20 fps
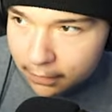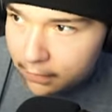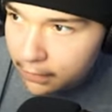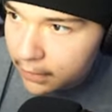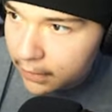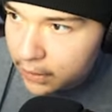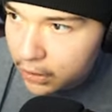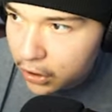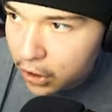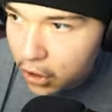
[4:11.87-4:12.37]

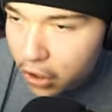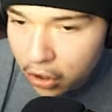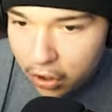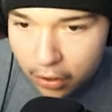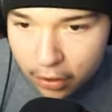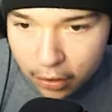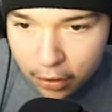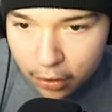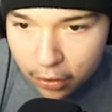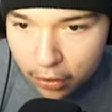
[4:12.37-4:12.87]
Let's
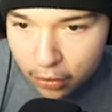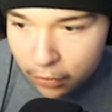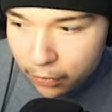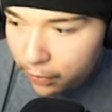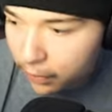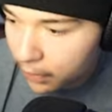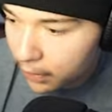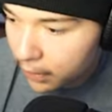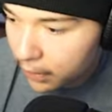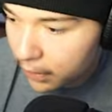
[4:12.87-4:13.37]

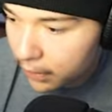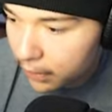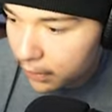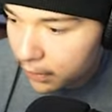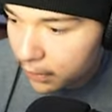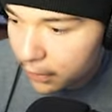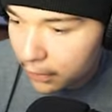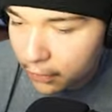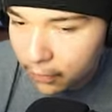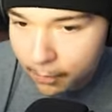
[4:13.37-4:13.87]
go.
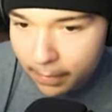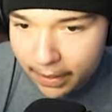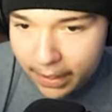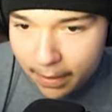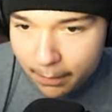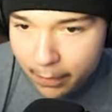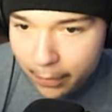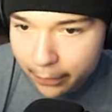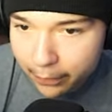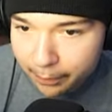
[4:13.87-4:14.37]
Oh, my
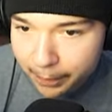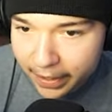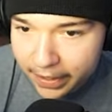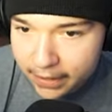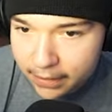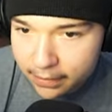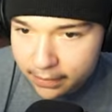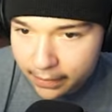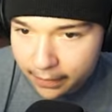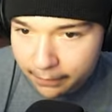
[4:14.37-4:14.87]
God. My oil
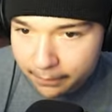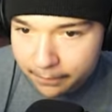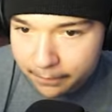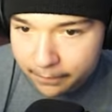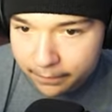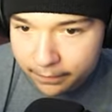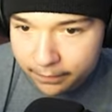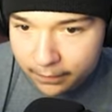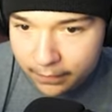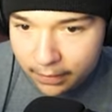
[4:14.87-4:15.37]
fan's leaking.
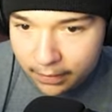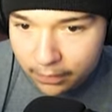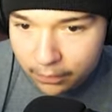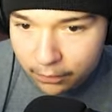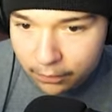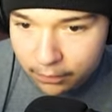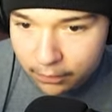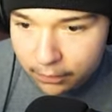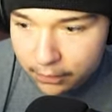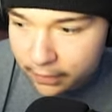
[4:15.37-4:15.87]

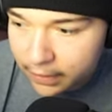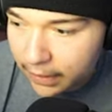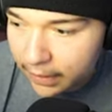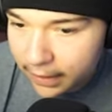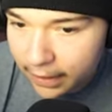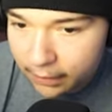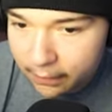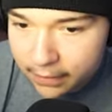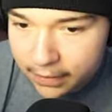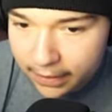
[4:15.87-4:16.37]
Set it
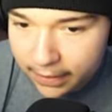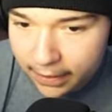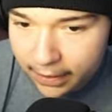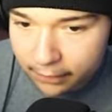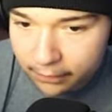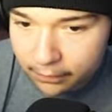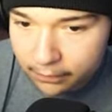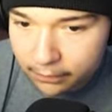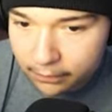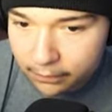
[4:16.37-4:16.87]
down. Set it
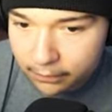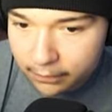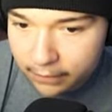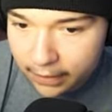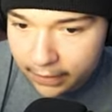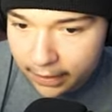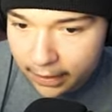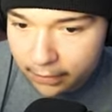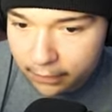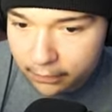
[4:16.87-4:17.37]
down.
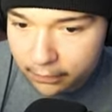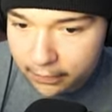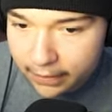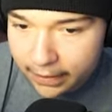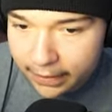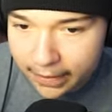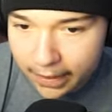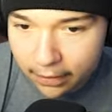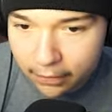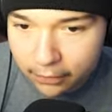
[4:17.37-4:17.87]
Set it down. Set
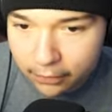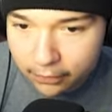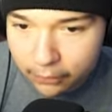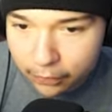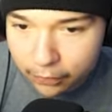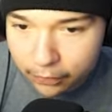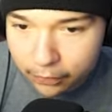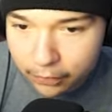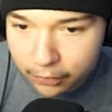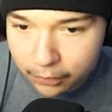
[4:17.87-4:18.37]
it down.
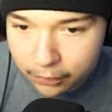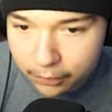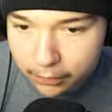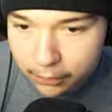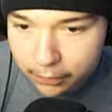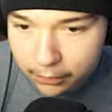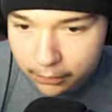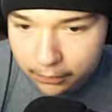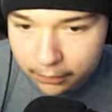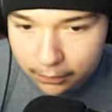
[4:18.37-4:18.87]
Ooh,
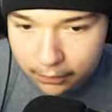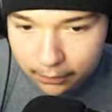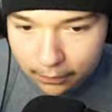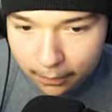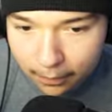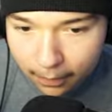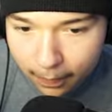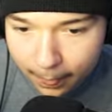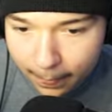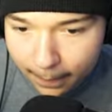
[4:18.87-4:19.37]
ooh, ooh.
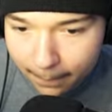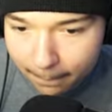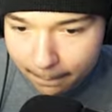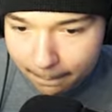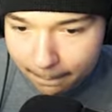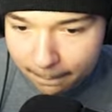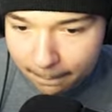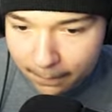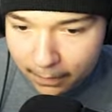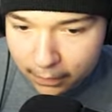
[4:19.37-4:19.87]

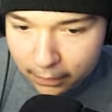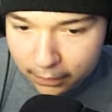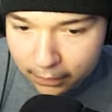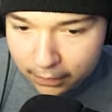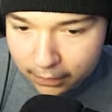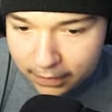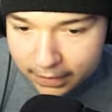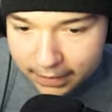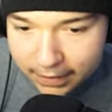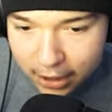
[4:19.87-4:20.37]

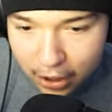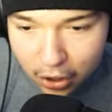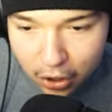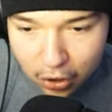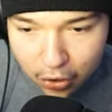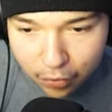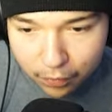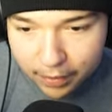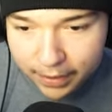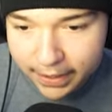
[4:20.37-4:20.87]
Ooh, let's
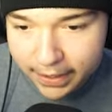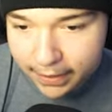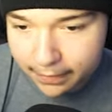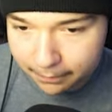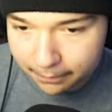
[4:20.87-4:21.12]
go. We did it.